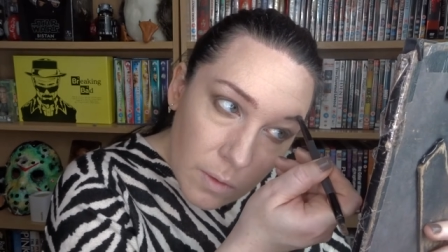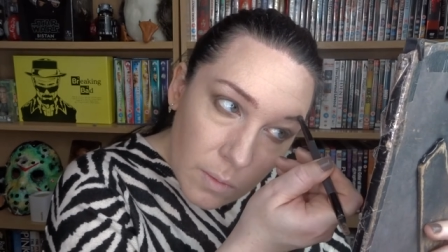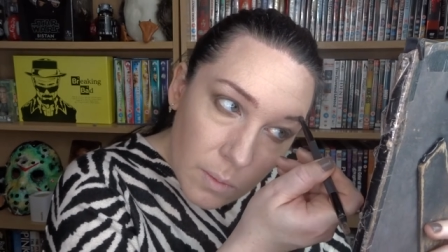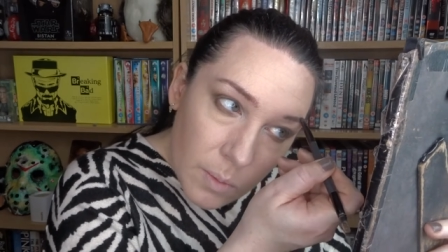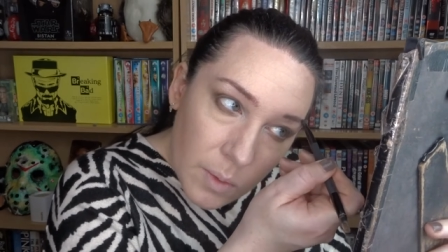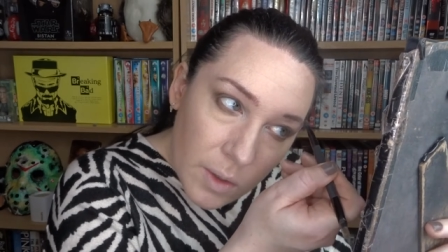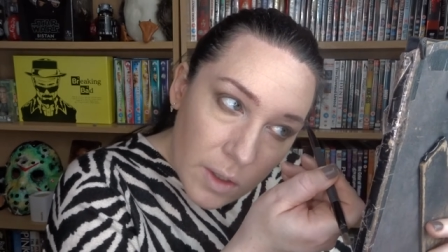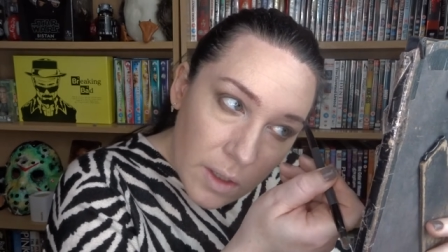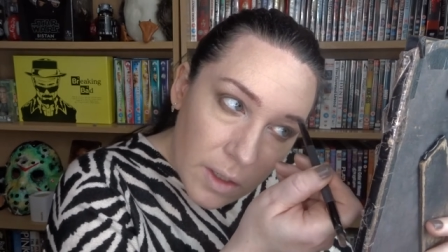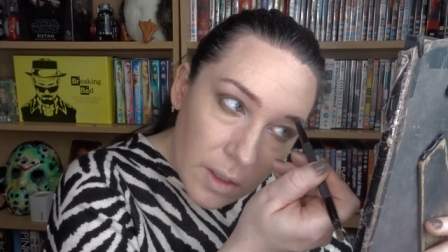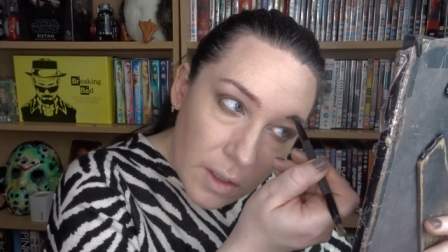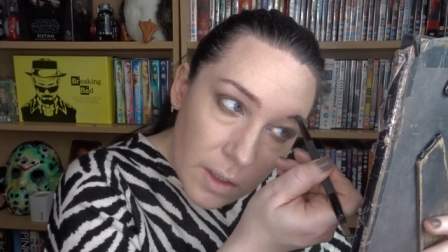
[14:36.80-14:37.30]

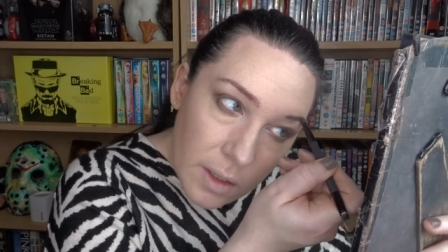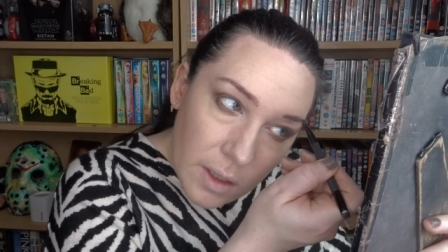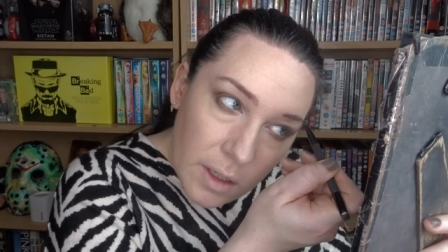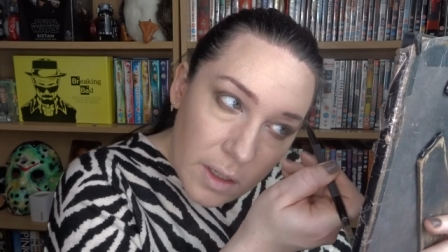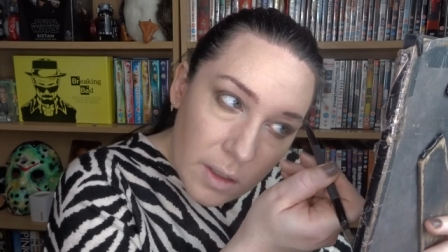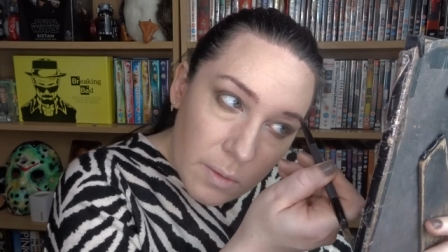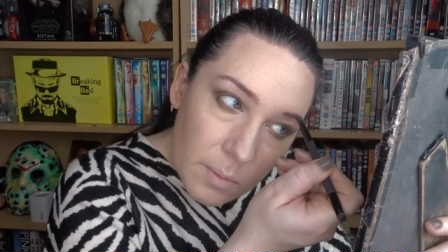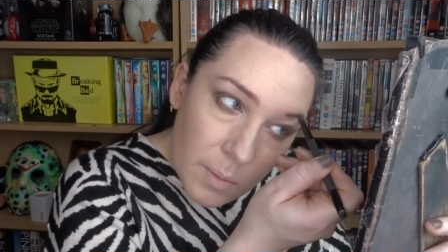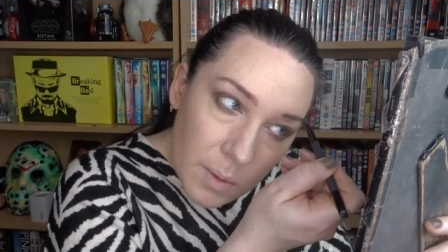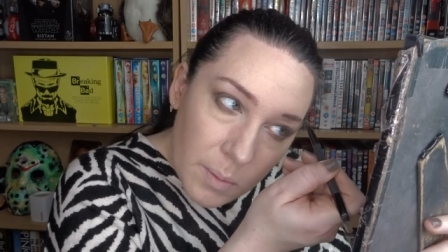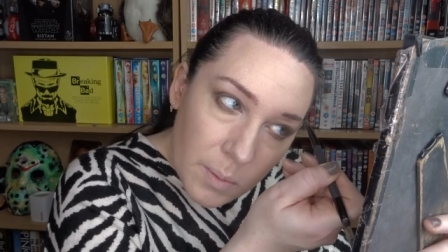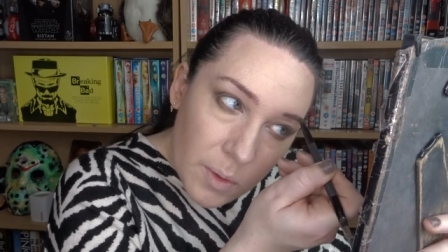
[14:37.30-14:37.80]
But I
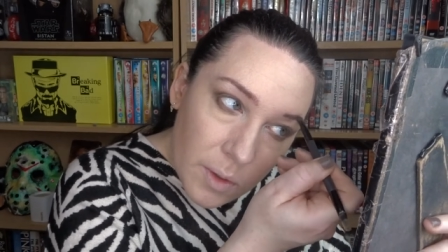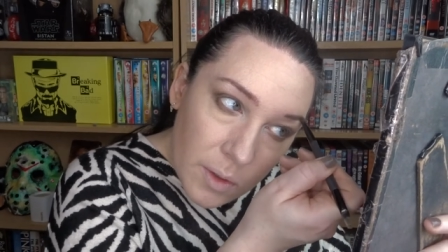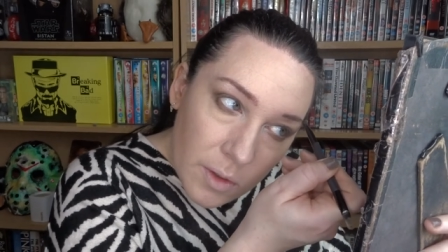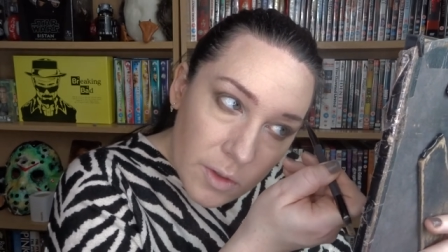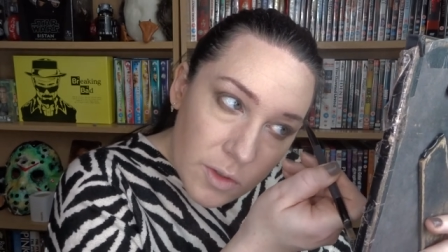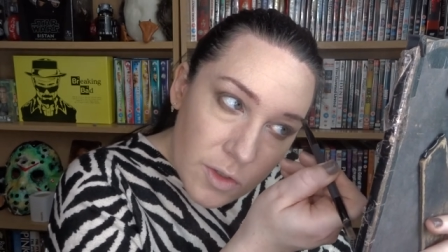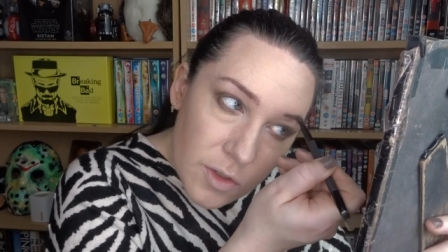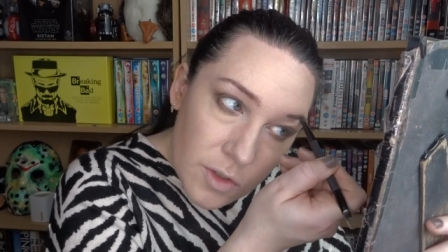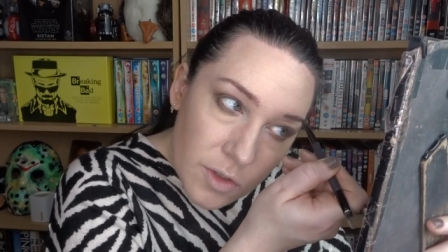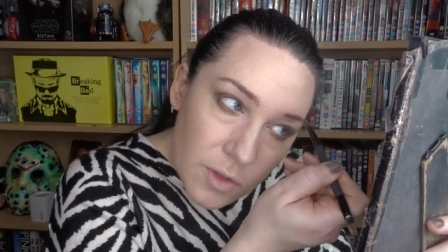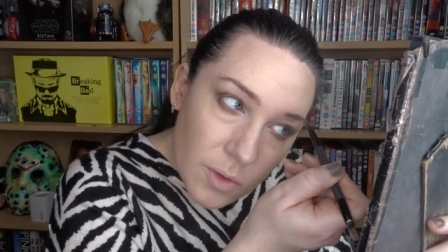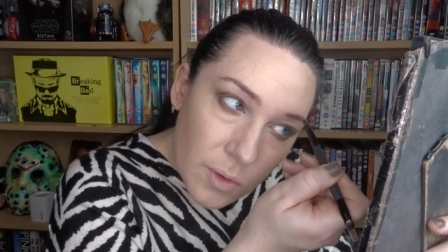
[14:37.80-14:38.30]
need my
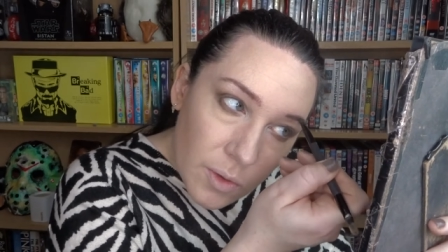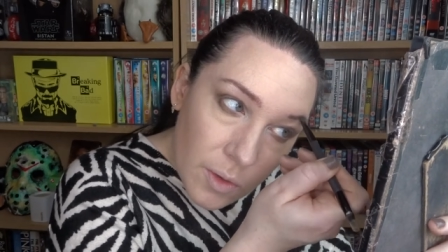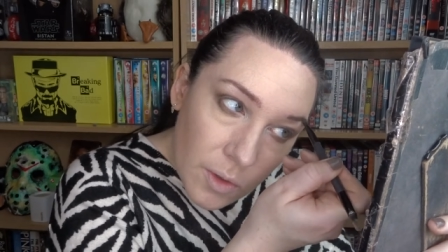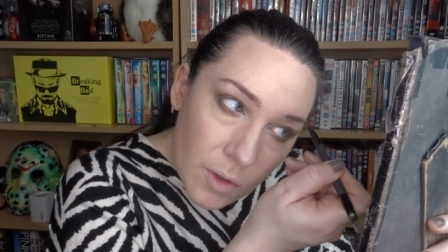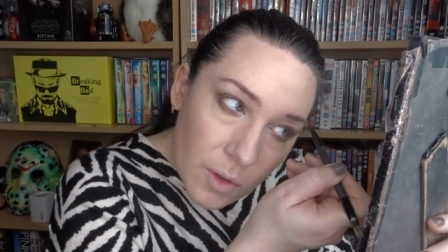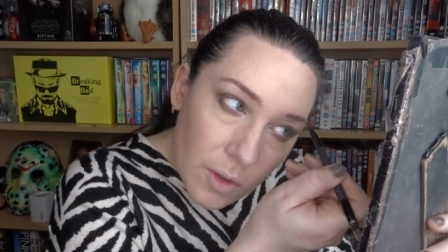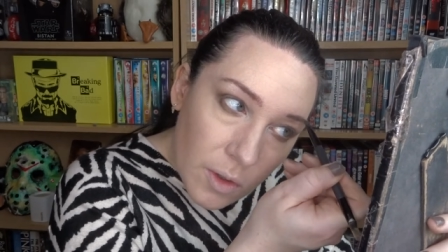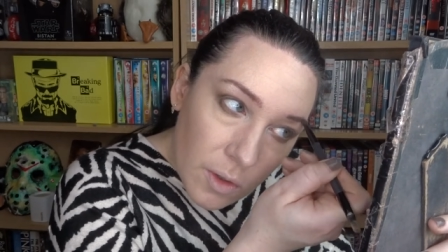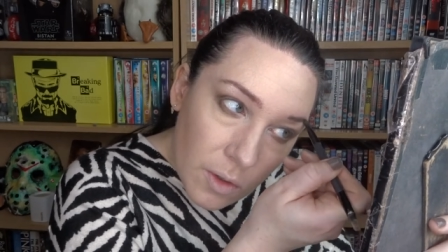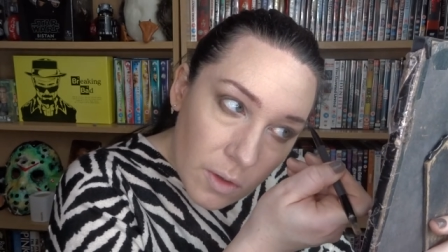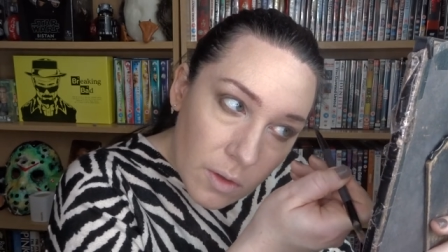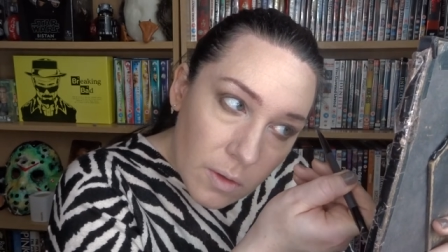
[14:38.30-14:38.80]
brows sorting
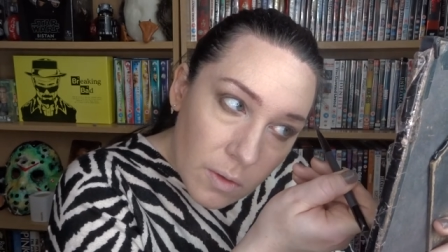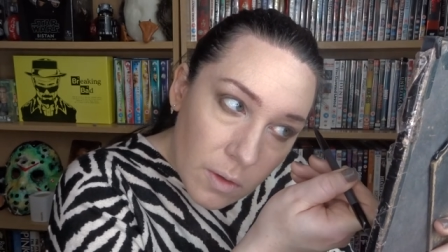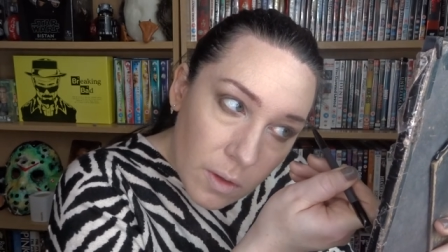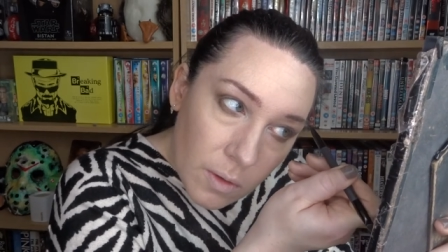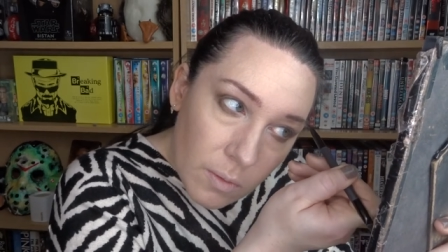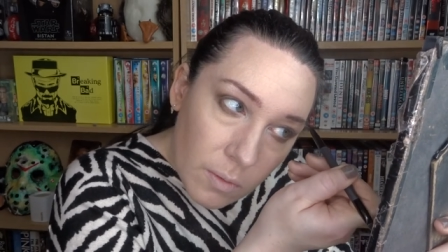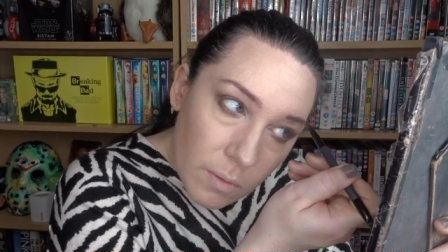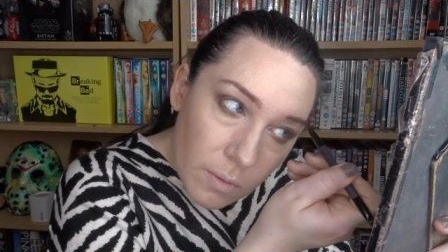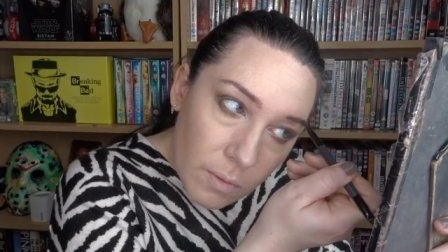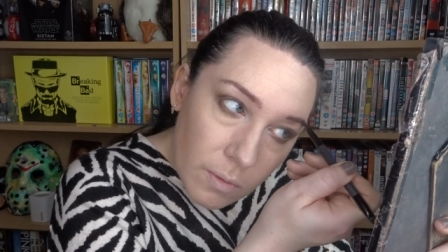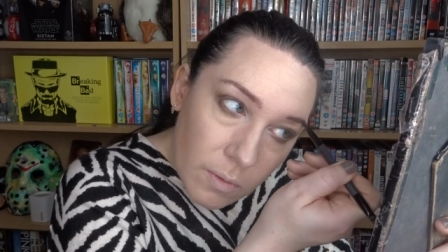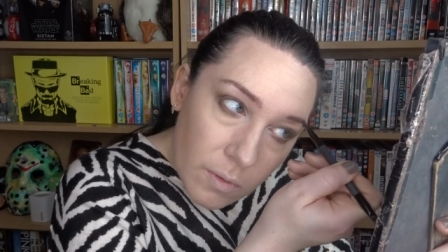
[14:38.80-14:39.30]
out, I
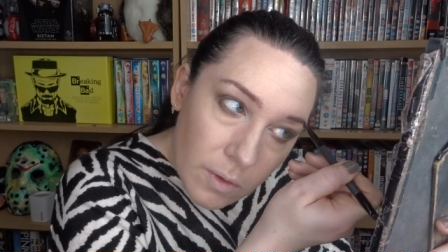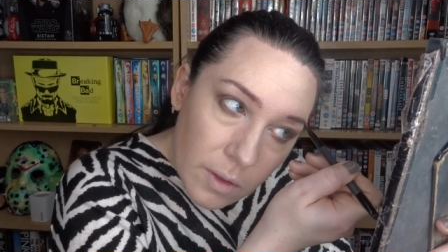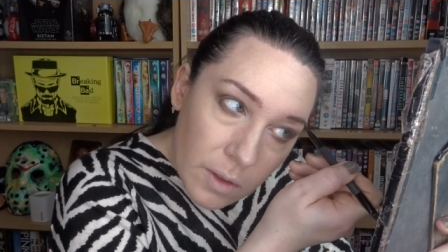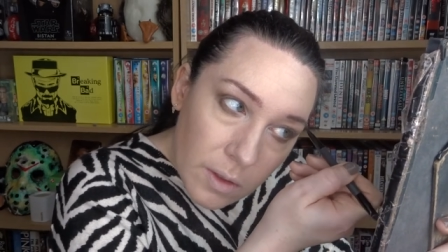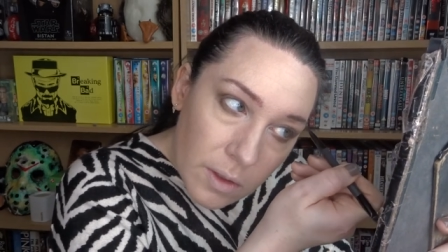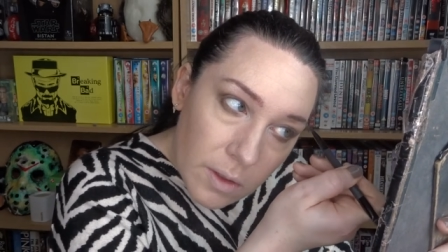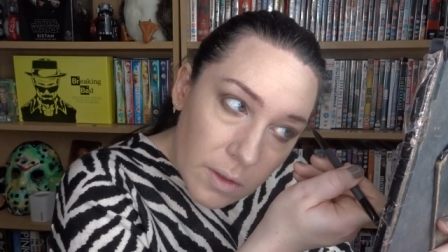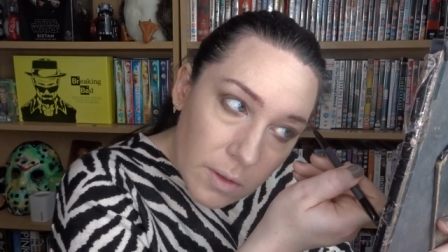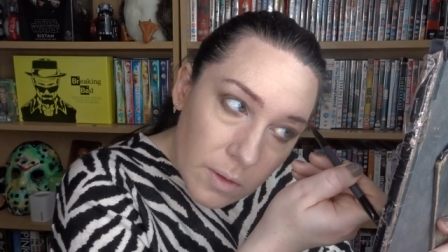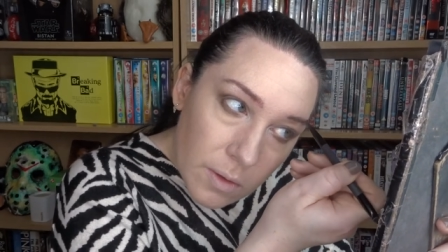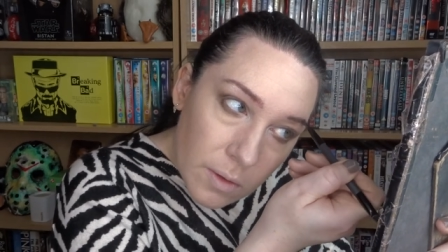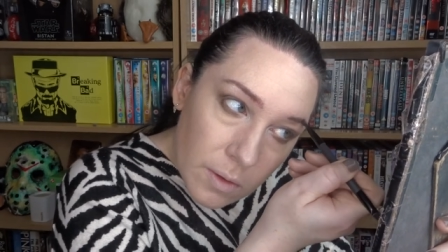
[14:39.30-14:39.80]

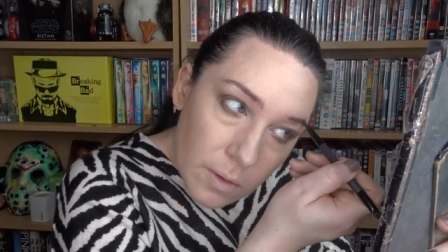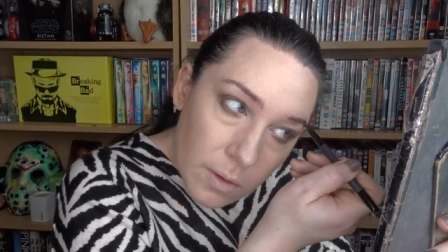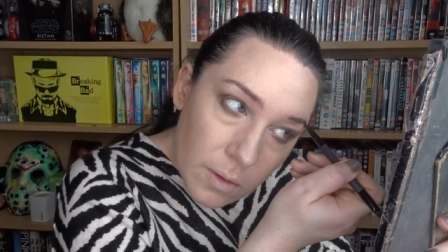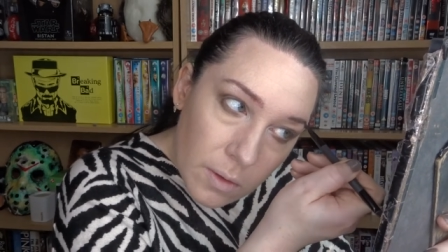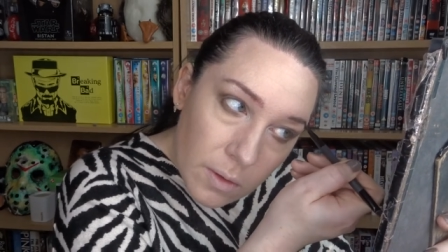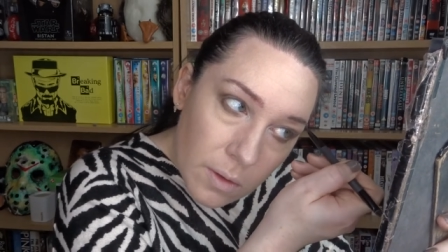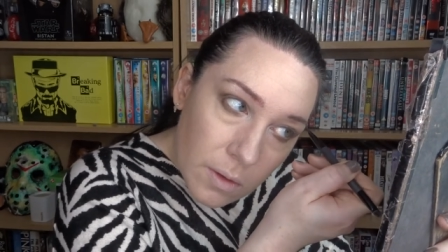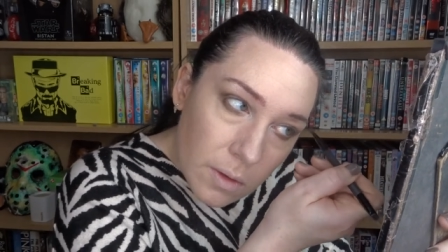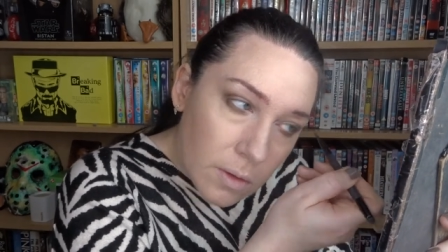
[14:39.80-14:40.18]
really do.